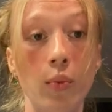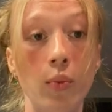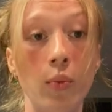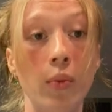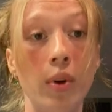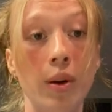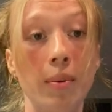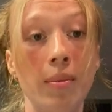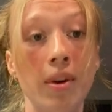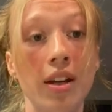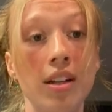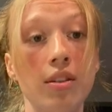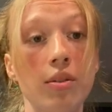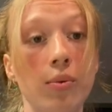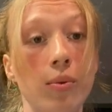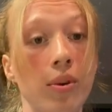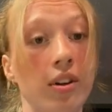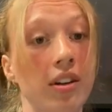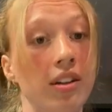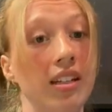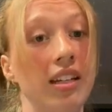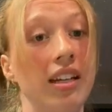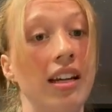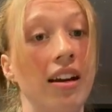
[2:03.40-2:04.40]
we must work
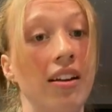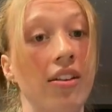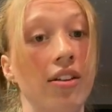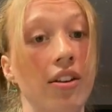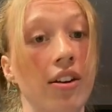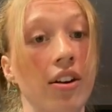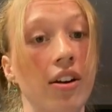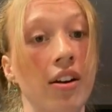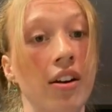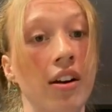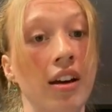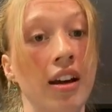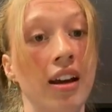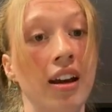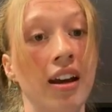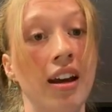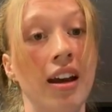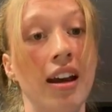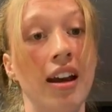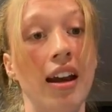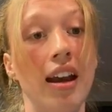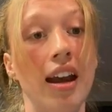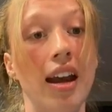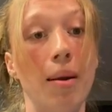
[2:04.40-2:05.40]
together
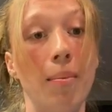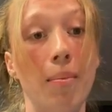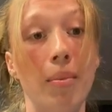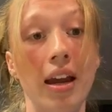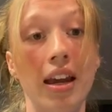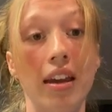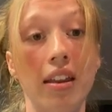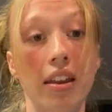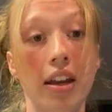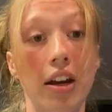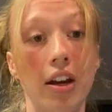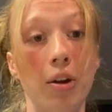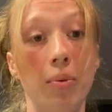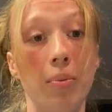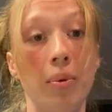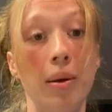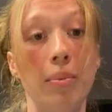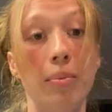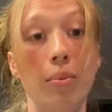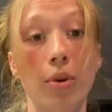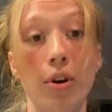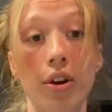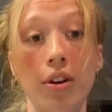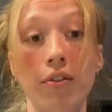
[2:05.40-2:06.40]
and make therapy
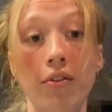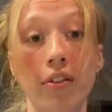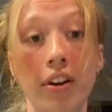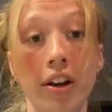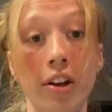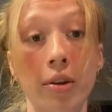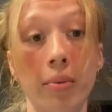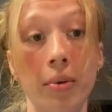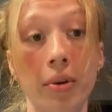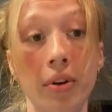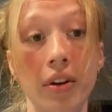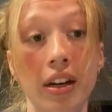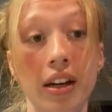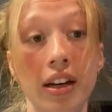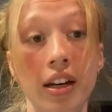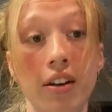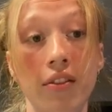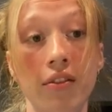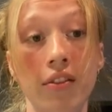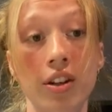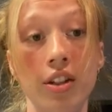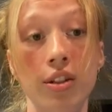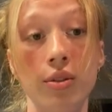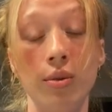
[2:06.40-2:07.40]
more available to
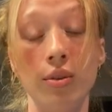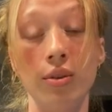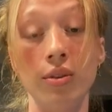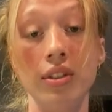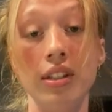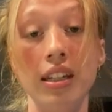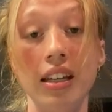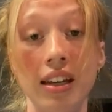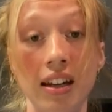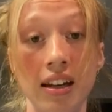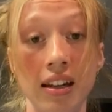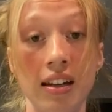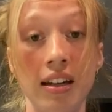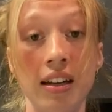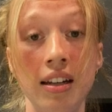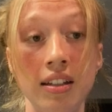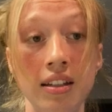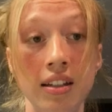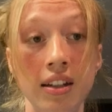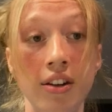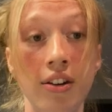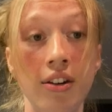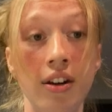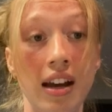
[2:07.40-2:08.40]
individuals and
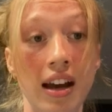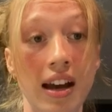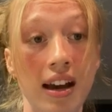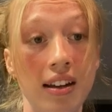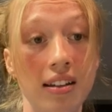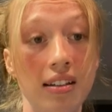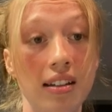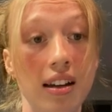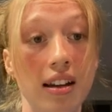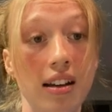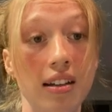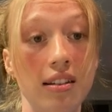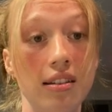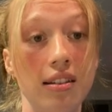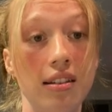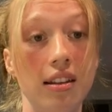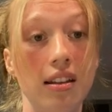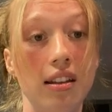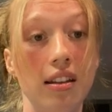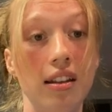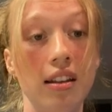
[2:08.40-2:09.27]
easier to access.